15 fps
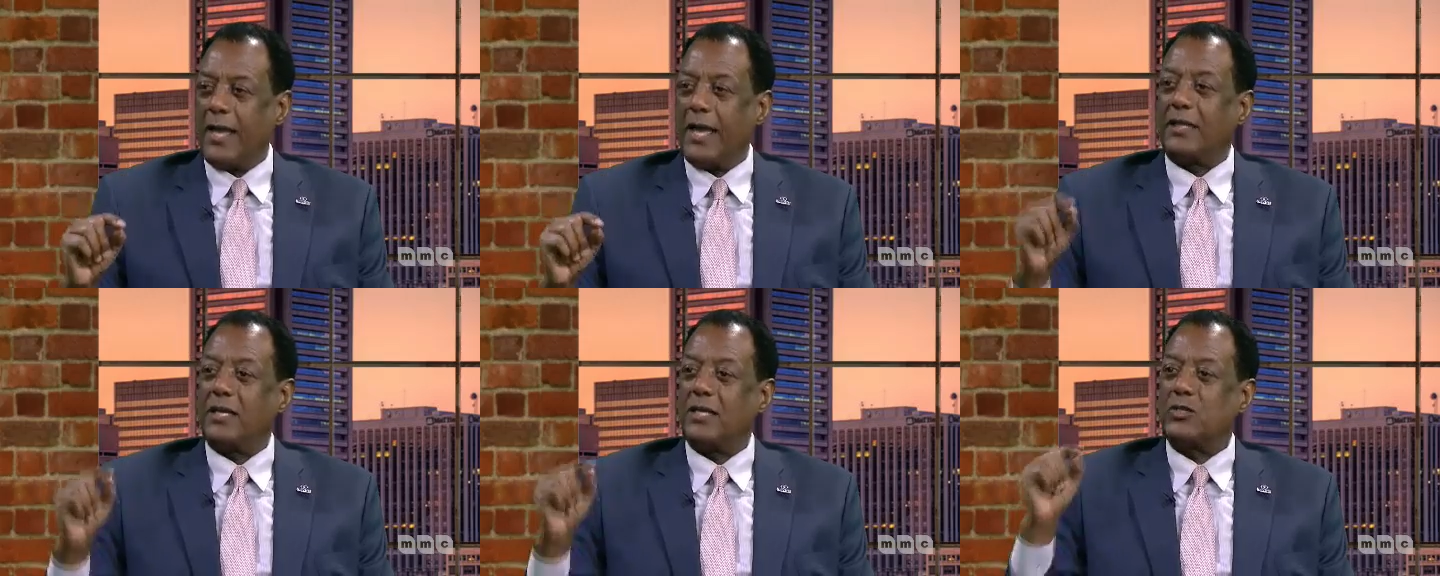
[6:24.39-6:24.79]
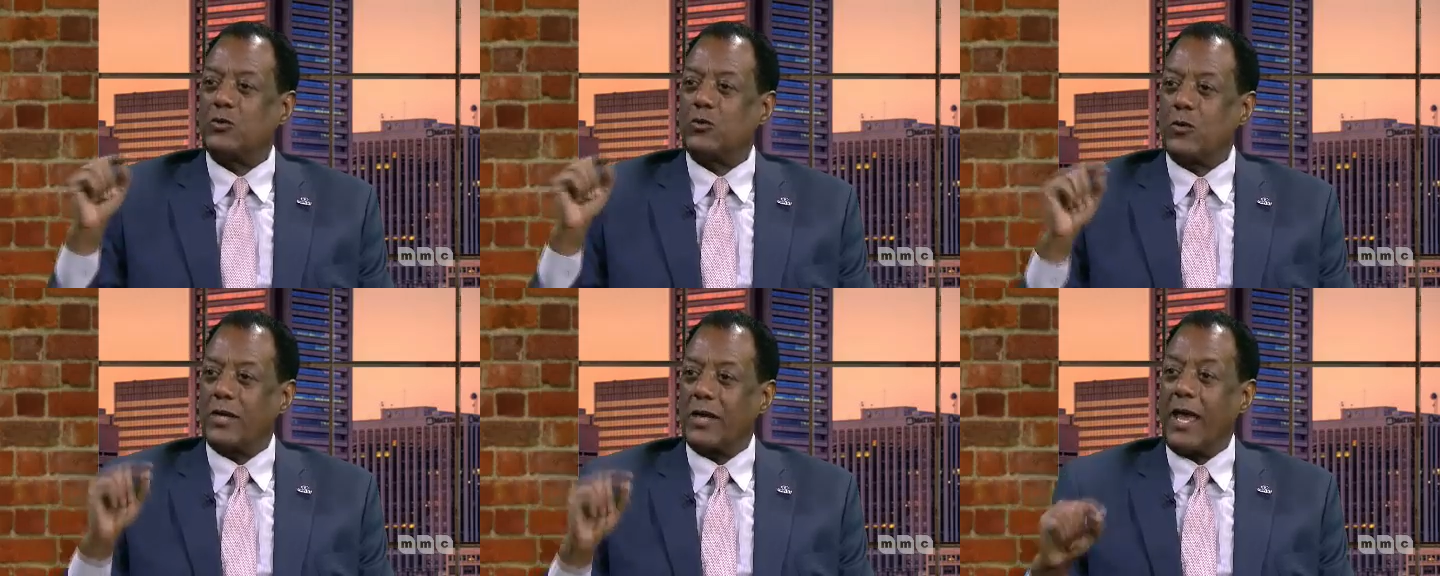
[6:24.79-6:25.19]
it is
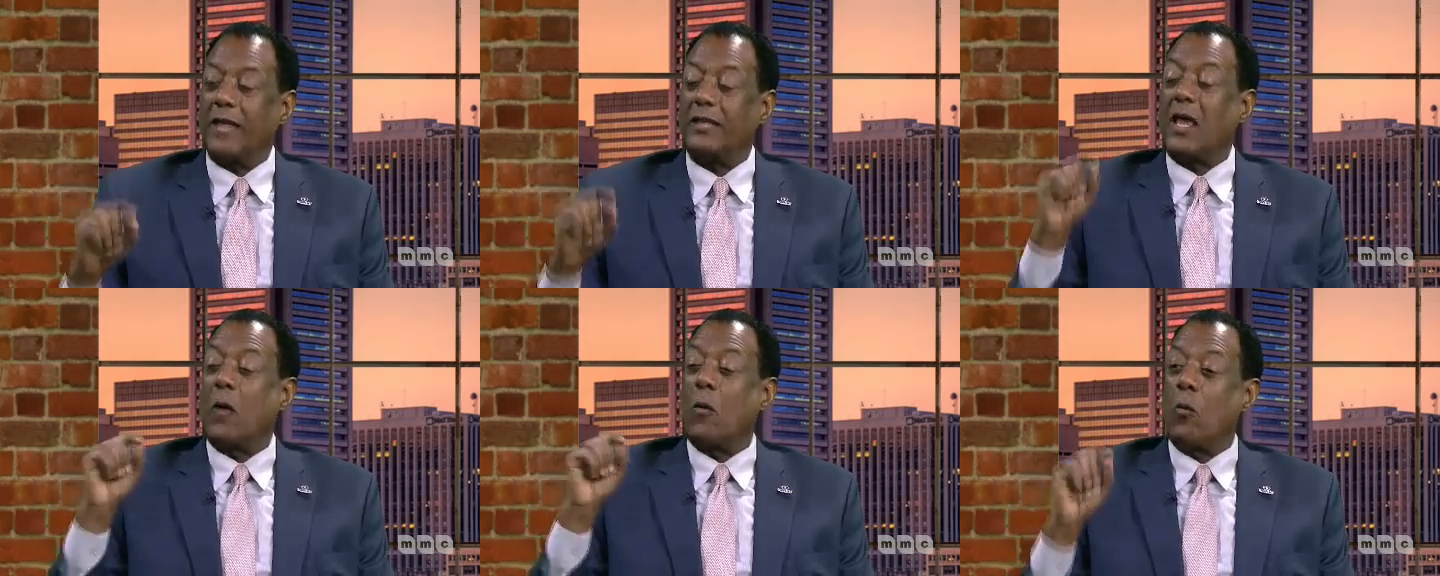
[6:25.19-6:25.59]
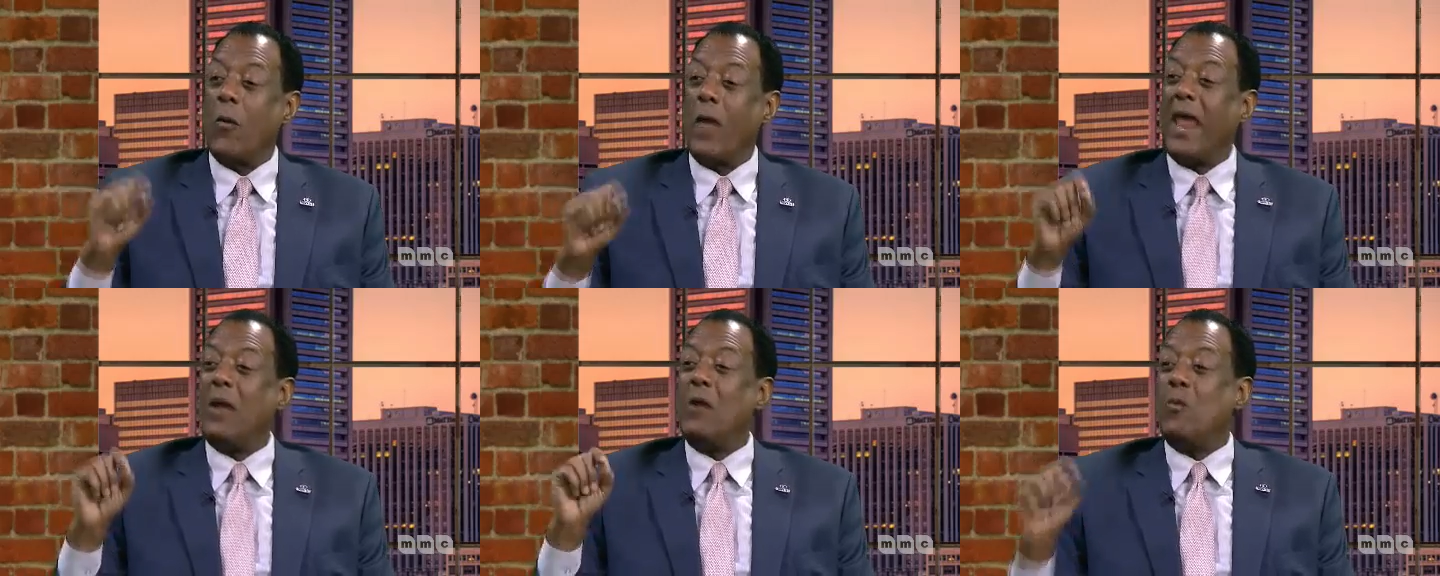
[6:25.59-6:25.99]
to create a
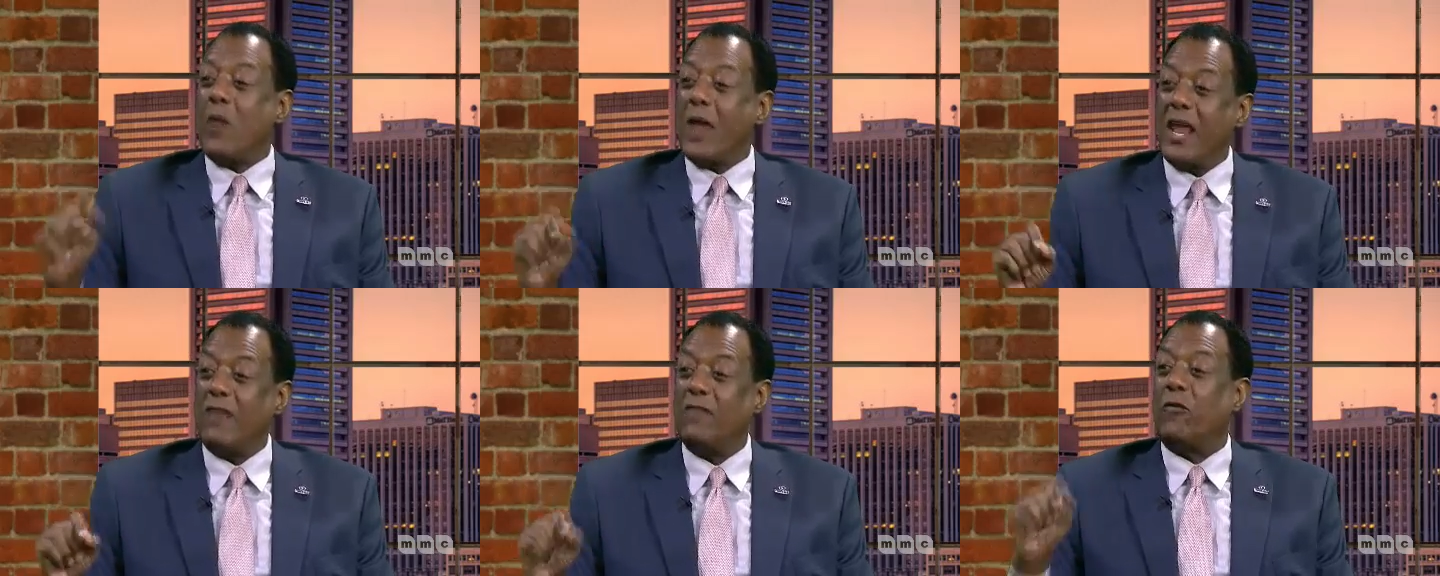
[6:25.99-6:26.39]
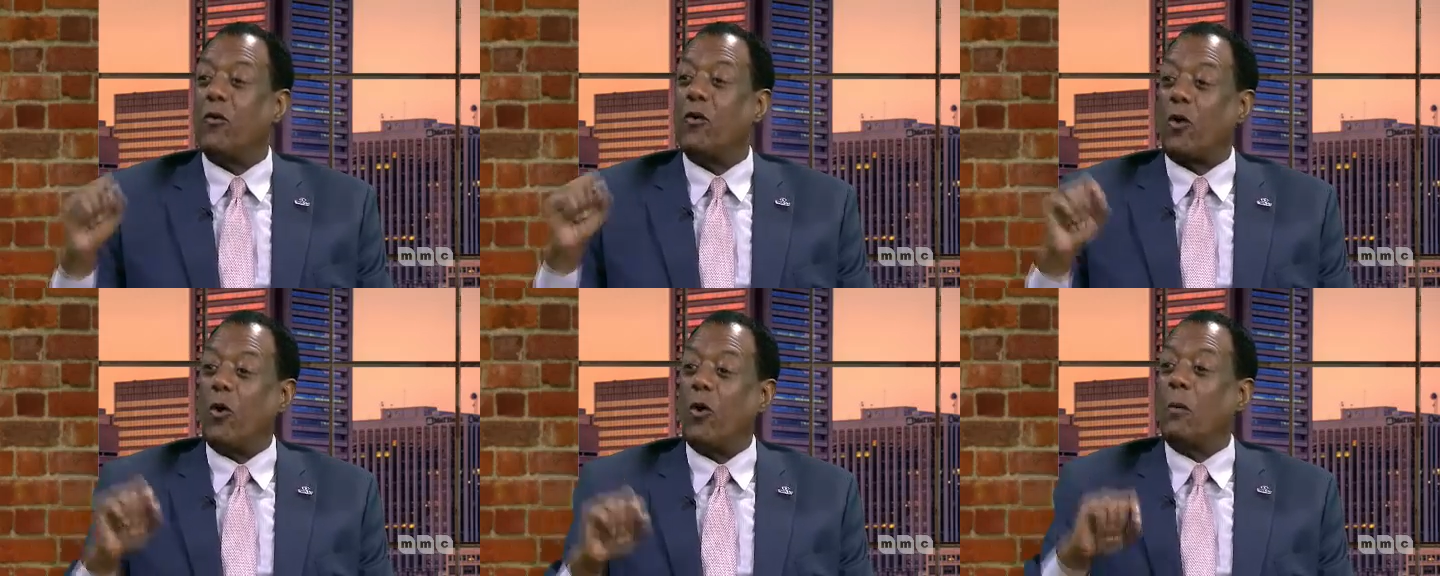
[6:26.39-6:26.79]
win-win
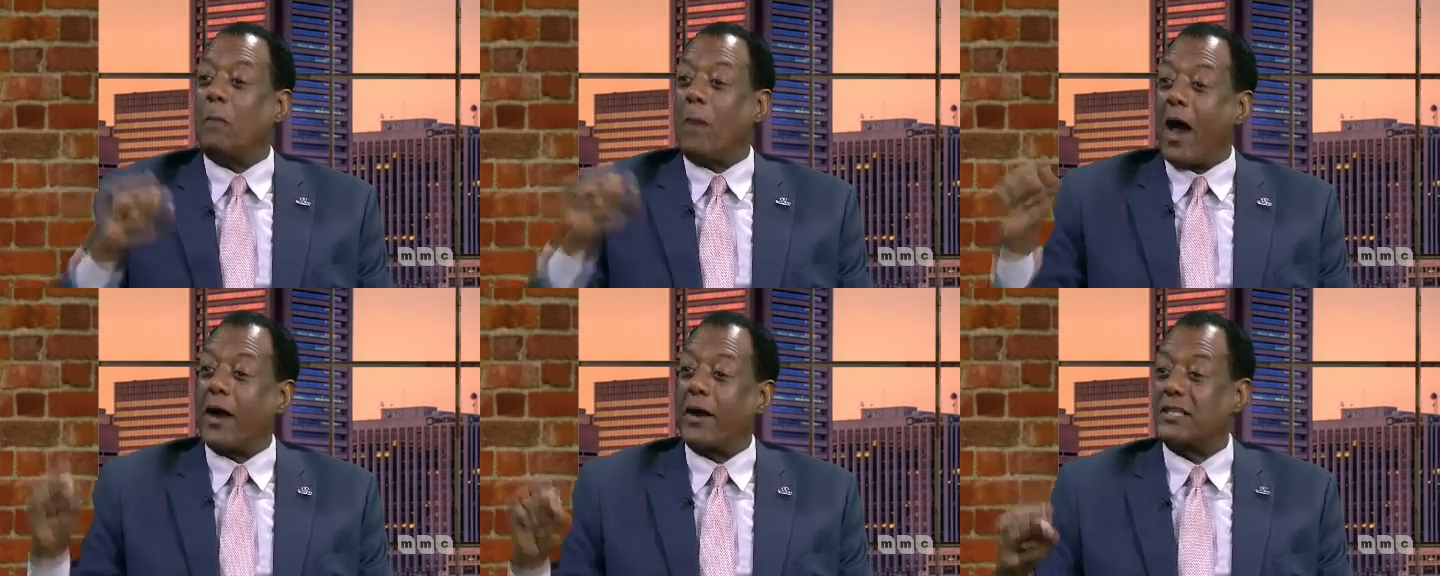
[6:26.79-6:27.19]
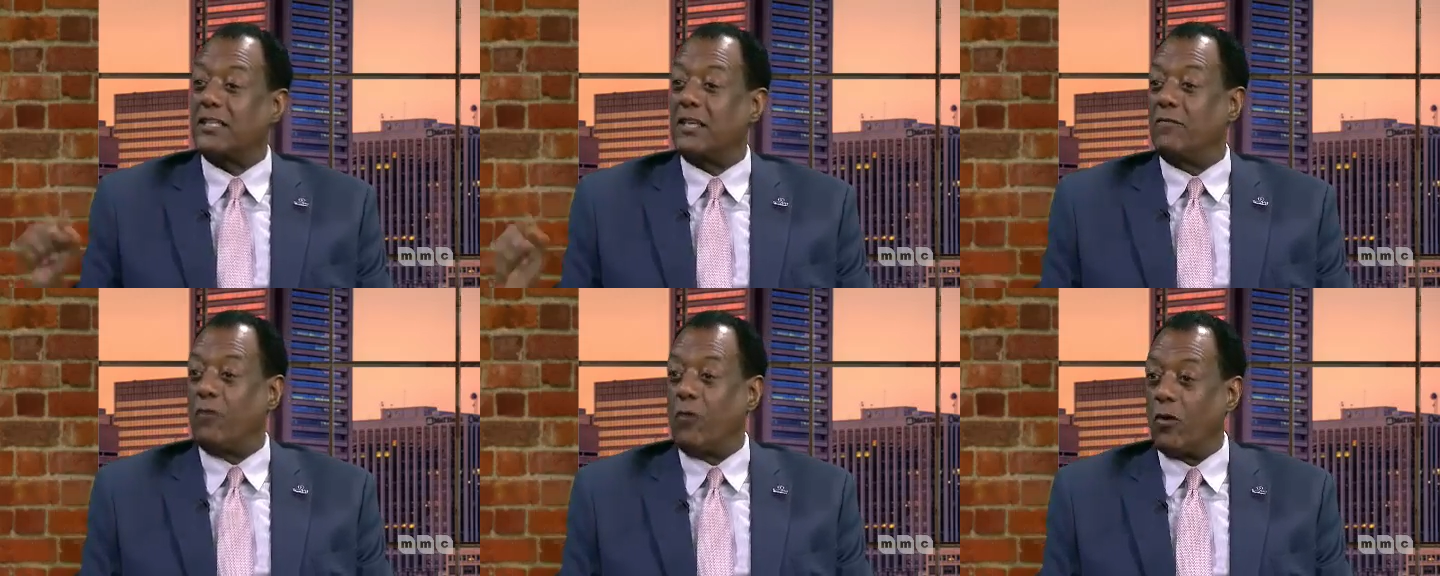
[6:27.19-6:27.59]
for all parties
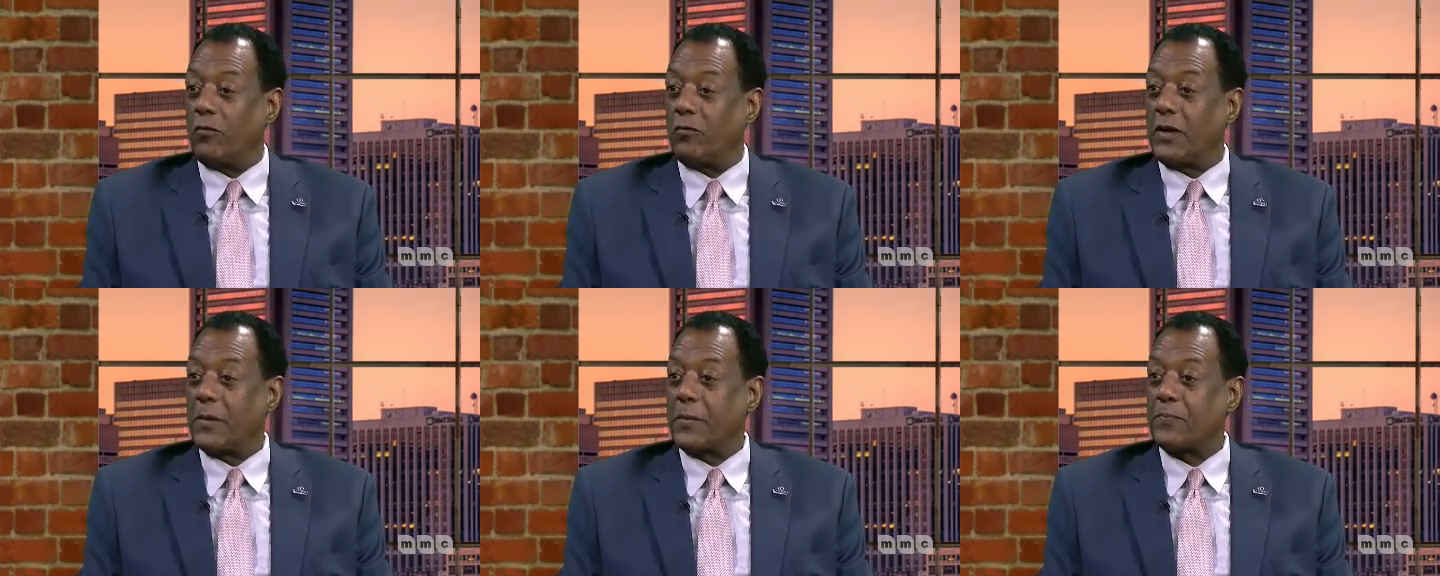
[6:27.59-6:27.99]
involved.